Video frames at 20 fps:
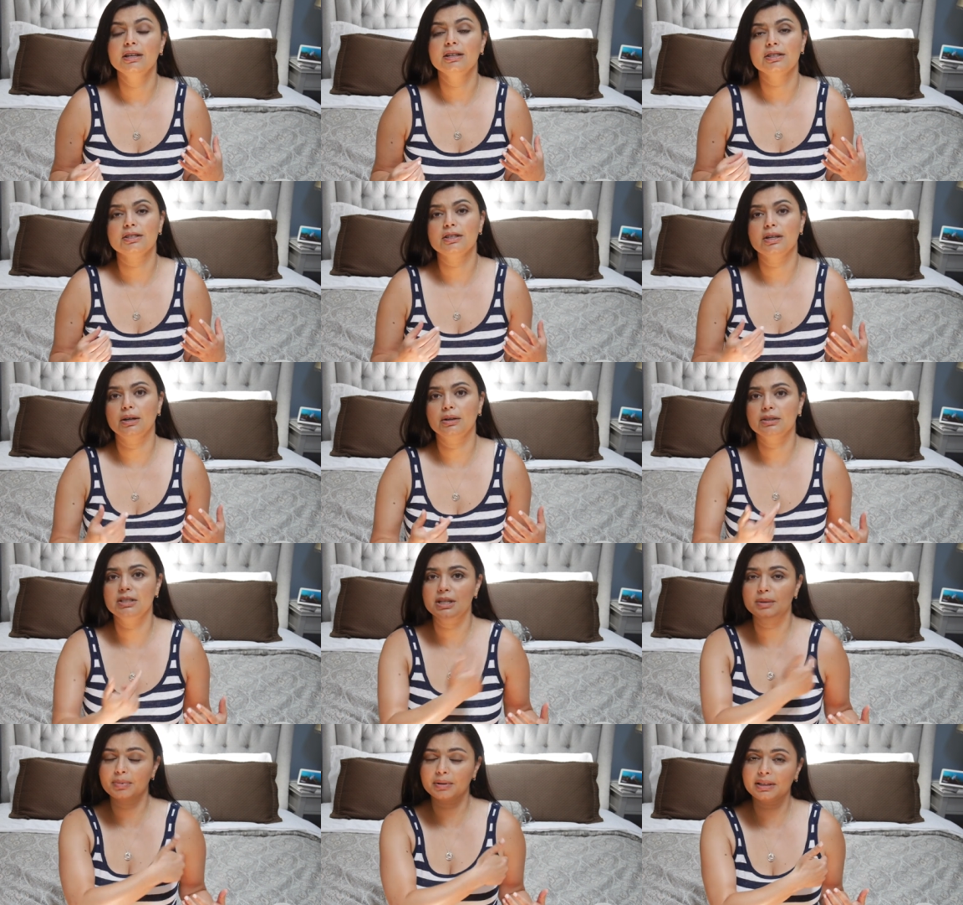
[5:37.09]
So
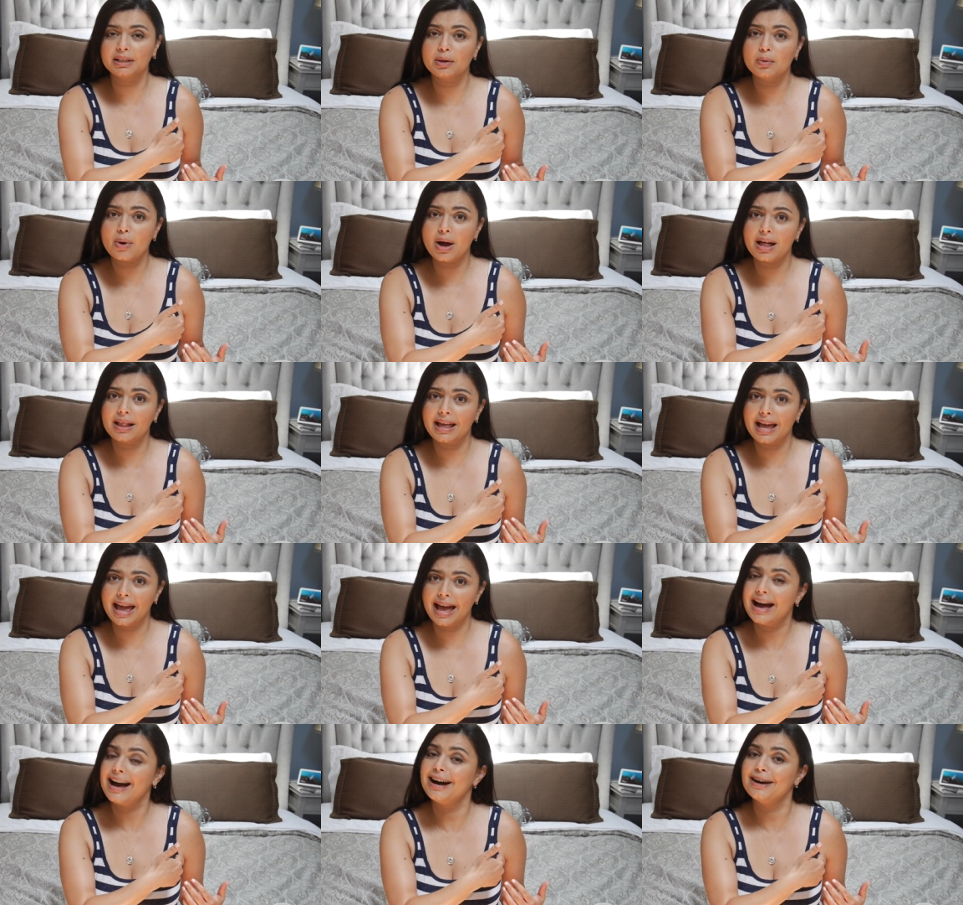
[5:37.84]
typically while I
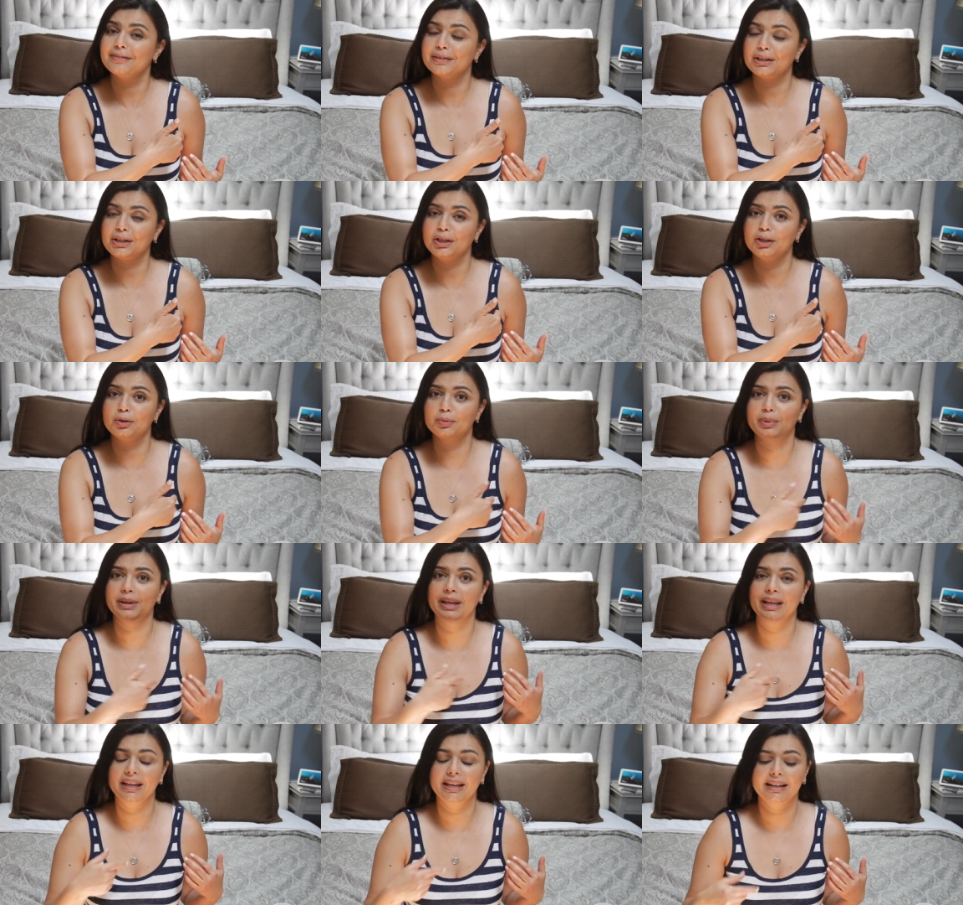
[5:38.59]
have a cube
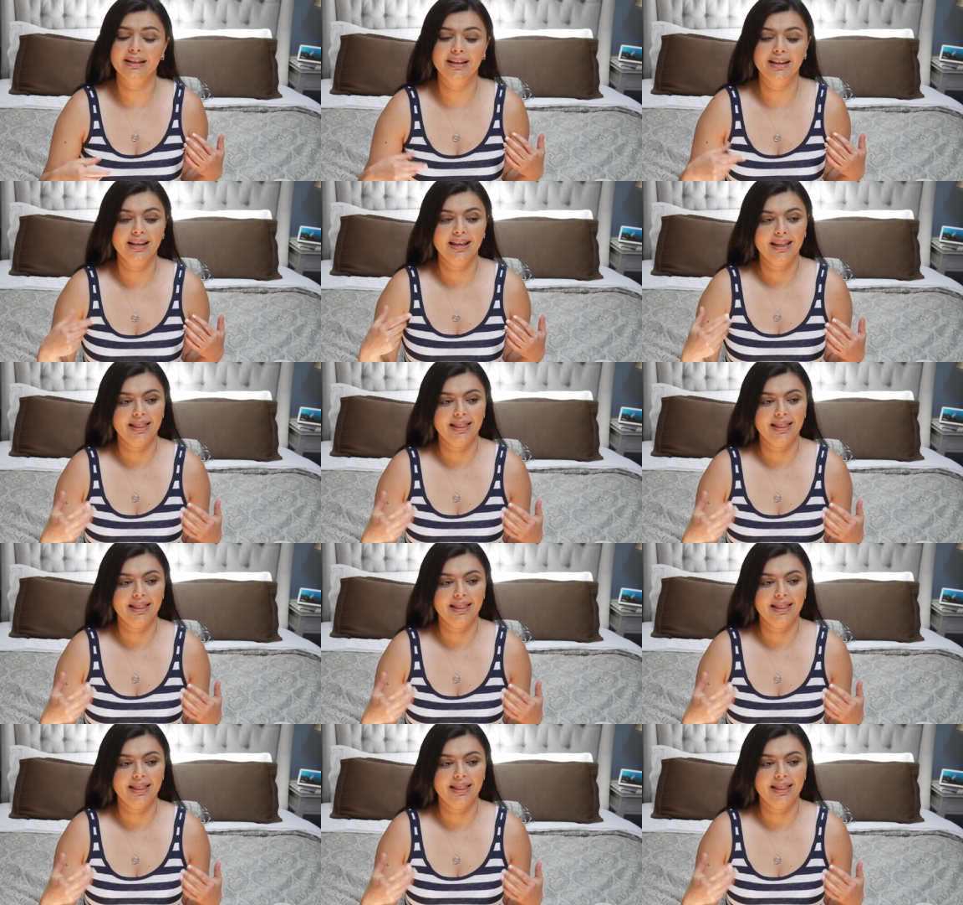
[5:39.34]
in,